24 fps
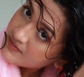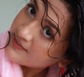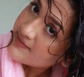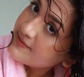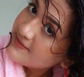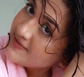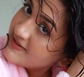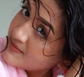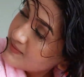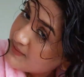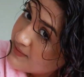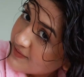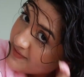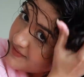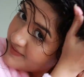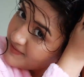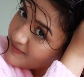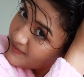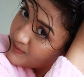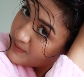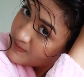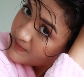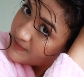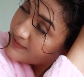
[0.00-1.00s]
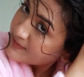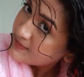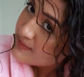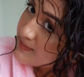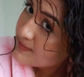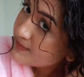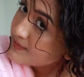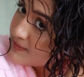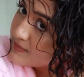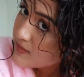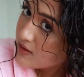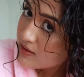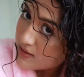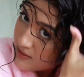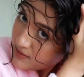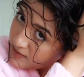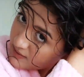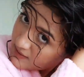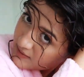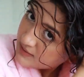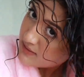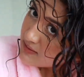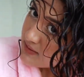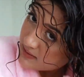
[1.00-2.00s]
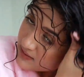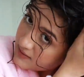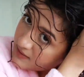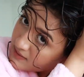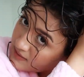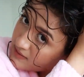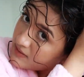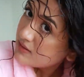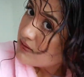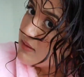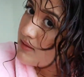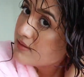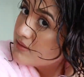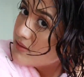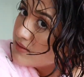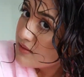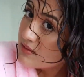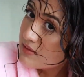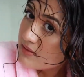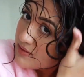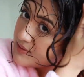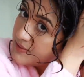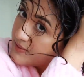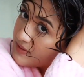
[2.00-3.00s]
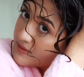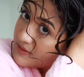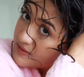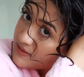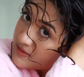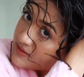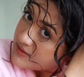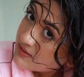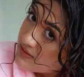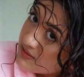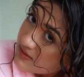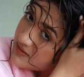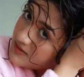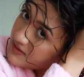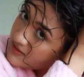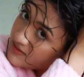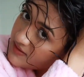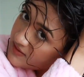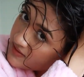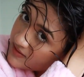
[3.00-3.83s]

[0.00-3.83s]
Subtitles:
So now I'm gonna flip my hair upside down and scrunch in all